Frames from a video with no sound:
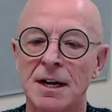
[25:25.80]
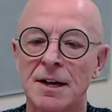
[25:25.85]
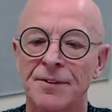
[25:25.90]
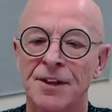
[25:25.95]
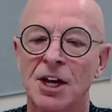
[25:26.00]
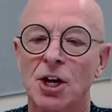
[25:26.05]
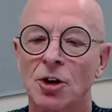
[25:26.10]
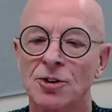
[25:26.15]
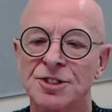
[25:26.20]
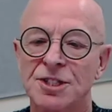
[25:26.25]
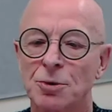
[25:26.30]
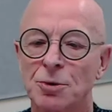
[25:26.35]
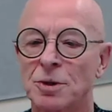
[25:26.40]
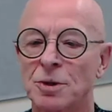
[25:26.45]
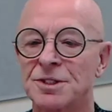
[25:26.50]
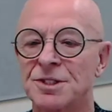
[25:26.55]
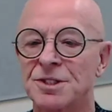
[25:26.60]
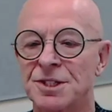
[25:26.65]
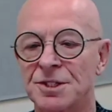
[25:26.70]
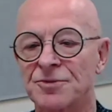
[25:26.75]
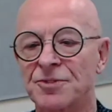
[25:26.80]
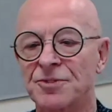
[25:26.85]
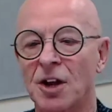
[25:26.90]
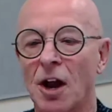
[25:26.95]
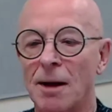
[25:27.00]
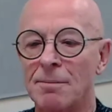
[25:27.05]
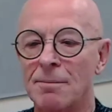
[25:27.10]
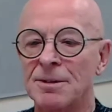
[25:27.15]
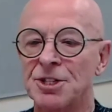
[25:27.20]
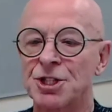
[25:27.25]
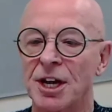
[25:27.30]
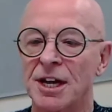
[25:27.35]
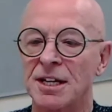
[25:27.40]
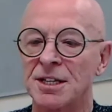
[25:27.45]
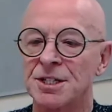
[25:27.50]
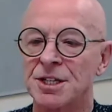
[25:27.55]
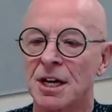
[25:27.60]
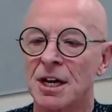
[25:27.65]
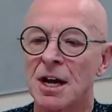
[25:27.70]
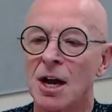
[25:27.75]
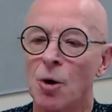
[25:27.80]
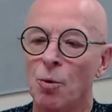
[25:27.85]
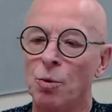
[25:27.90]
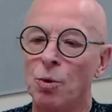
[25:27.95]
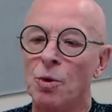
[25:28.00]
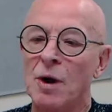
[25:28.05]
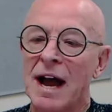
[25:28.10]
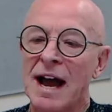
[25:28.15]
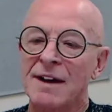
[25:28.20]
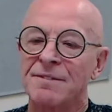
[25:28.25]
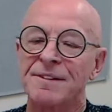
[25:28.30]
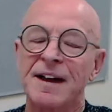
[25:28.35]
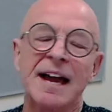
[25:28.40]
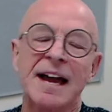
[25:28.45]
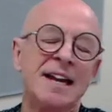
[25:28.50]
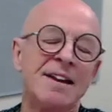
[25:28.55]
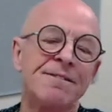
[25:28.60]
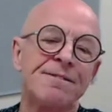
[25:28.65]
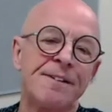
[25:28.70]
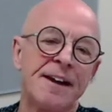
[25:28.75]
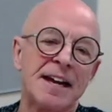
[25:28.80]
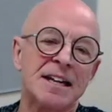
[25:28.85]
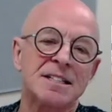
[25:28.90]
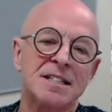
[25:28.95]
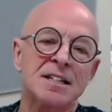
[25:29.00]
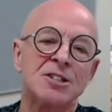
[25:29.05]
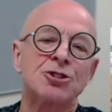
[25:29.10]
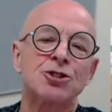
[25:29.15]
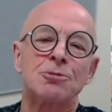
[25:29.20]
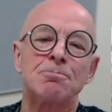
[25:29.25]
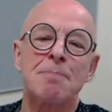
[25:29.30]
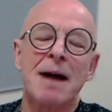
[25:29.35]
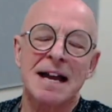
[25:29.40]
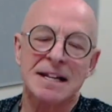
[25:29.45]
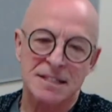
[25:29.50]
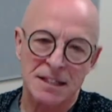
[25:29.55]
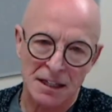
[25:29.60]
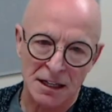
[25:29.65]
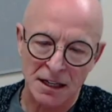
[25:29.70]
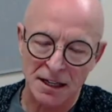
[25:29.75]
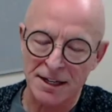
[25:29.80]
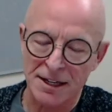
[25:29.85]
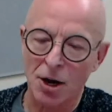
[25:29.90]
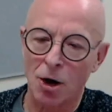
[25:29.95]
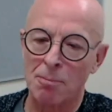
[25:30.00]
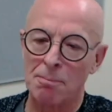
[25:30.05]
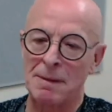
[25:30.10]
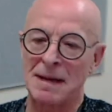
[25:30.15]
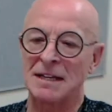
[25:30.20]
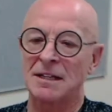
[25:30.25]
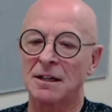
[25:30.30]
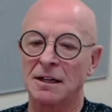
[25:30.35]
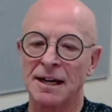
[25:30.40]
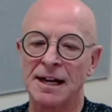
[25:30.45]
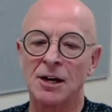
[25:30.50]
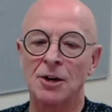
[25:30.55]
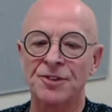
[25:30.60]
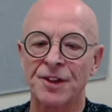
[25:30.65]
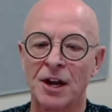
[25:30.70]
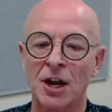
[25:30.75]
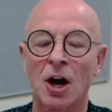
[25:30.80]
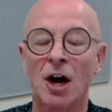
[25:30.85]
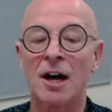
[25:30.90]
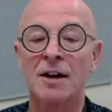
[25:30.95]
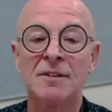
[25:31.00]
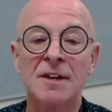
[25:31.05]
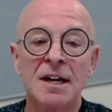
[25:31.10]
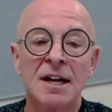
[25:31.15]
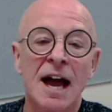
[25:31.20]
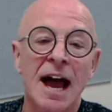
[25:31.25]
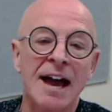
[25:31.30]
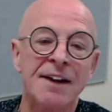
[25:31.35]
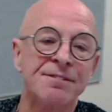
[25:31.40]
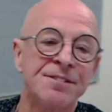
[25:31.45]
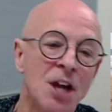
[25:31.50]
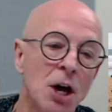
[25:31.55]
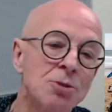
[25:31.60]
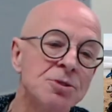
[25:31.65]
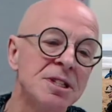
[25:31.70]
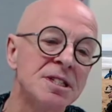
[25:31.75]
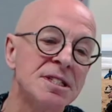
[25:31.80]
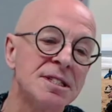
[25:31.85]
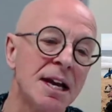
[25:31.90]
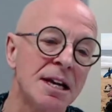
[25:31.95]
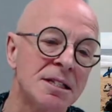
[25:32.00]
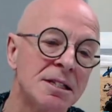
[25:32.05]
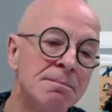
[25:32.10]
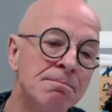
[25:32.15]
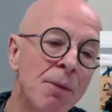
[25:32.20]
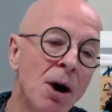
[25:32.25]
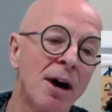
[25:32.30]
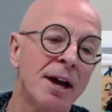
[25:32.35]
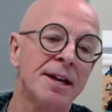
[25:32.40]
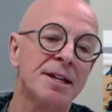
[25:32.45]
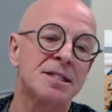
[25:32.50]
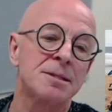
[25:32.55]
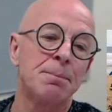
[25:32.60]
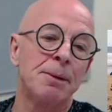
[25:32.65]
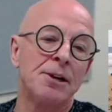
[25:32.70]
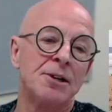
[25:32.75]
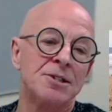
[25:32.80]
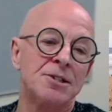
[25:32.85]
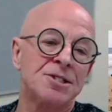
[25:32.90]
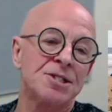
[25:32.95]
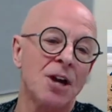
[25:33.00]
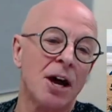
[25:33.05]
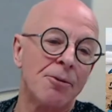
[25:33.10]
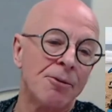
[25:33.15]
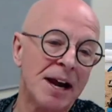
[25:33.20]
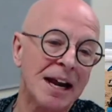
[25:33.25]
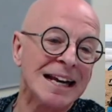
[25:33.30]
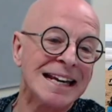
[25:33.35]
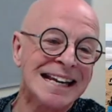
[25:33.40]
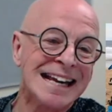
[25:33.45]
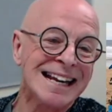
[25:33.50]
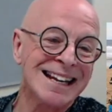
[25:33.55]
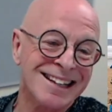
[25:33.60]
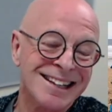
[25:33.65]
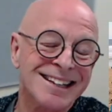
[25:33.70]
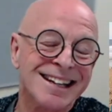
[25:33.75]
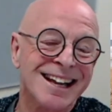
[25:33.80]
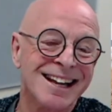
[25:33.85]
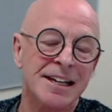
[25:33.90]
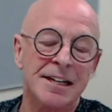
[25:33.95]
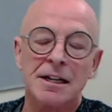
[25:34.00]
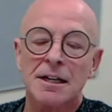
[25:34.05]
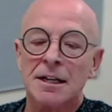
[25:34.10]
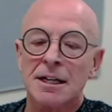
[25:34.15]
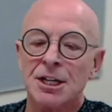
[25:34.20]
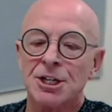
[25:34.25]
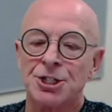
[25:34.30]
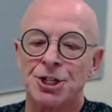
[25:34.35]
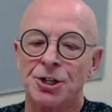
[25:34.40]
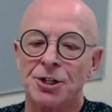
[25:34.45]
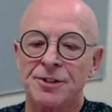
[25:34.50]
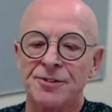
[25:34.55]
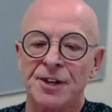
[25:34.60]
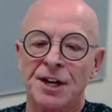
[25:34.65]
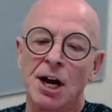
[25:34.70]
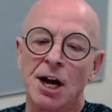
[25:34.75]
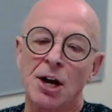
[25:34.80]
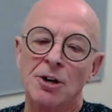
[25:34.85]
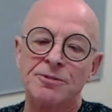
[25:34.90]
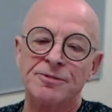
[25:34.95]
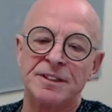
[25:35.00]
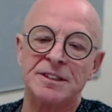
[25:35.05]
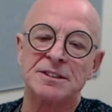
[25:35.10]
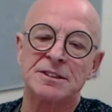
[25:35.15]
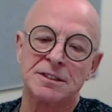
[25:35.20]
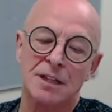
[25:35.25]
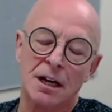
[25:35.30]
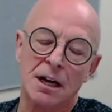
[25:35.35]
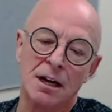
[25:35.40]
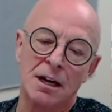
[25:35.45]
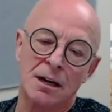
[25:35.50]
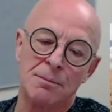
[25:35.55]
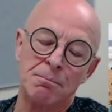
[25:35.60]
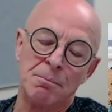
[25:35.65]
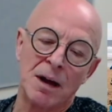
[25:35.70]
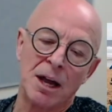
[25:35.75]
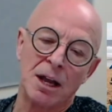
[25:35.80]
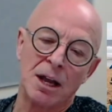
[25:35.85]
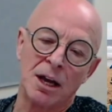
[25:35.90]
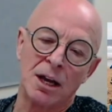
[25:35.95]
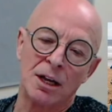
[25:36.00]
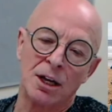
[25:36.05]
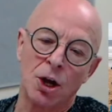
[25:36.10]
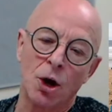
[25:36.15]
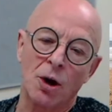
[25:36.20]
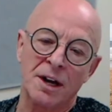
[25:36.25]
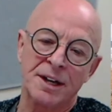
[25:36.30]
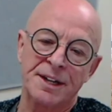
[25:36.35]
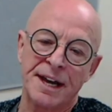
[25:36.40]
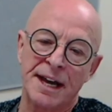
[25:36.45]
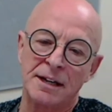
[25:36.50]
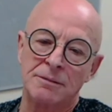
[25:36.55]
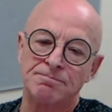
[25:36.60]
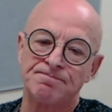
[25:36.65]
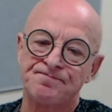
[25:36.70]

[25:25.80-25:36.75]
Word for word: The consequences of climate change will have an effect dramatically on mental health. And I have noticed that in my experience directly clinically during the COVID um, uh, lockdown.